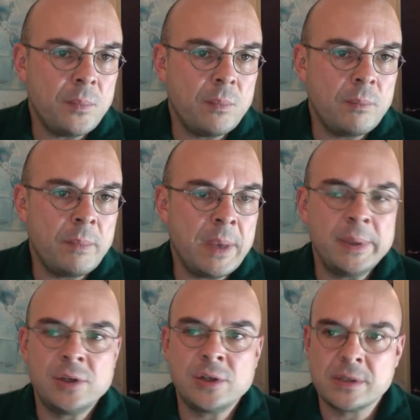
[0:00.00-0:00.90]

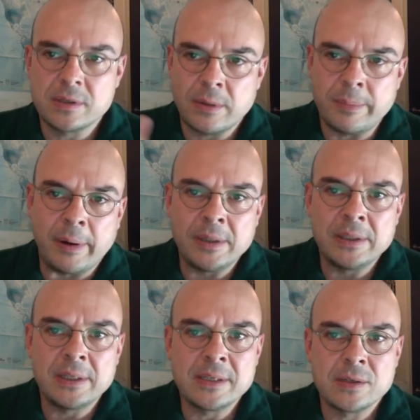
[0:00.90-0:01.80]
Maybe just a
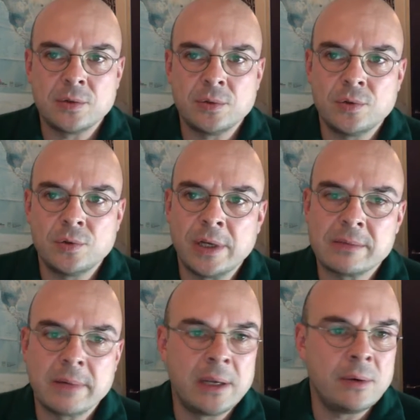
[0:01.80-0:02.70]
parenthesis to
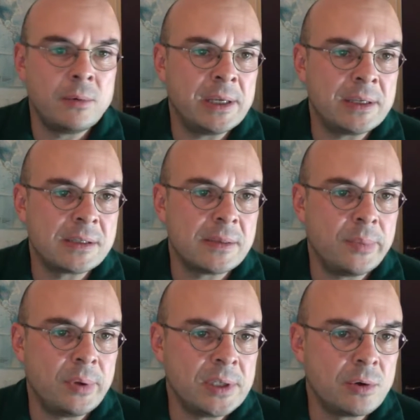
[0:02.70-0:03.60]
explain what is
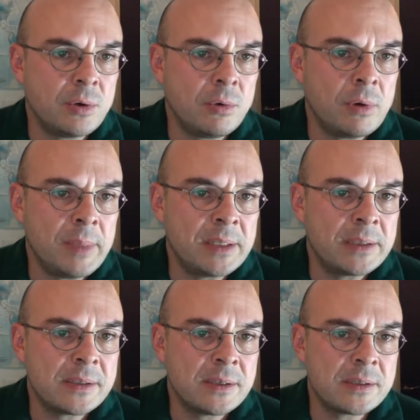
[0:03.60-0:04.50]
political
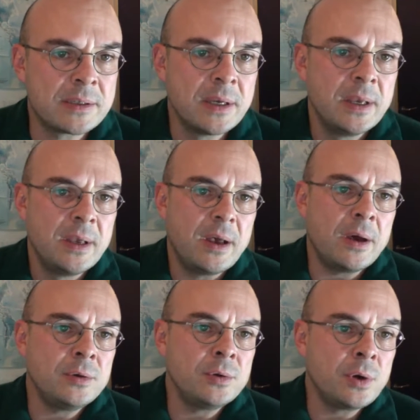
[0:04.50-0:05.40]
remittances.
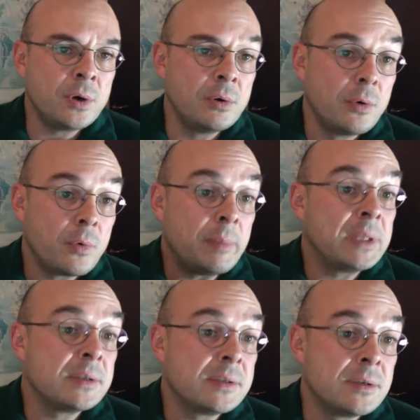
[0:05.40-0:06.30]
You know,
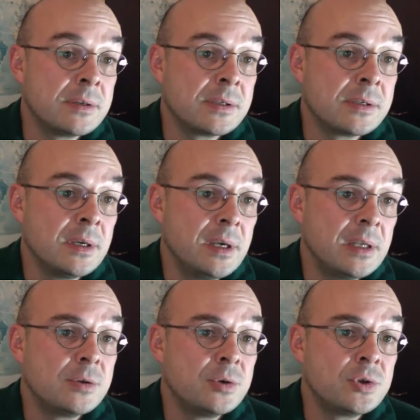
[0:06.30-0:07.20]
remittances
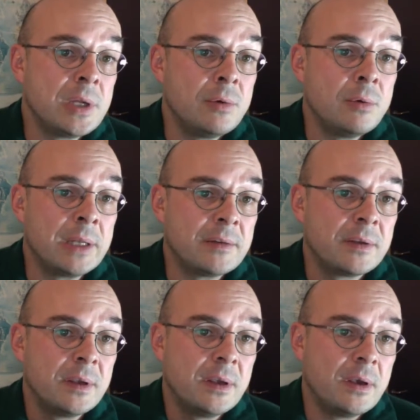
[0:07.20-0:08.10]
is usually what
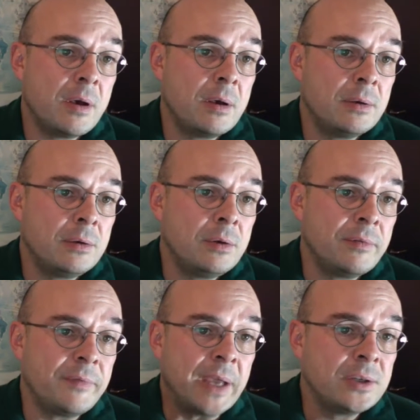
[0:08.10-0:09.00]
the
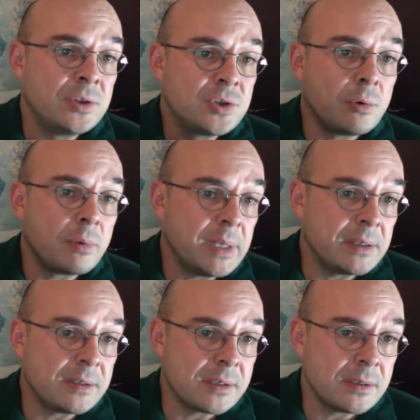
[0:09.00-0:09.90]
financial
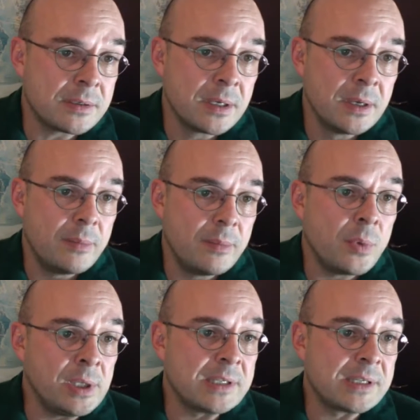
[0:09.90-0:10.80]
remittances,
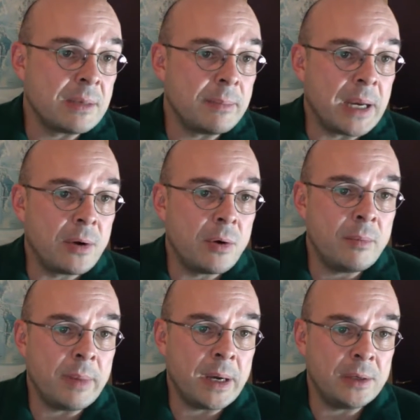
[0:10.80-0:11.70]
money sent back home
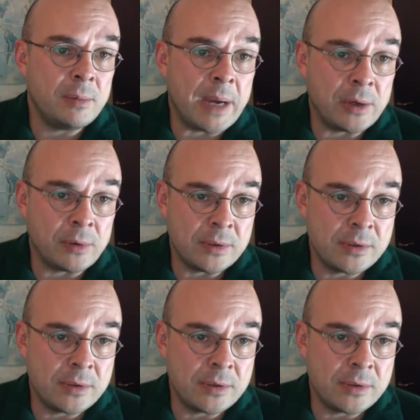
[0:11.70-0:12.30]
by the migrants.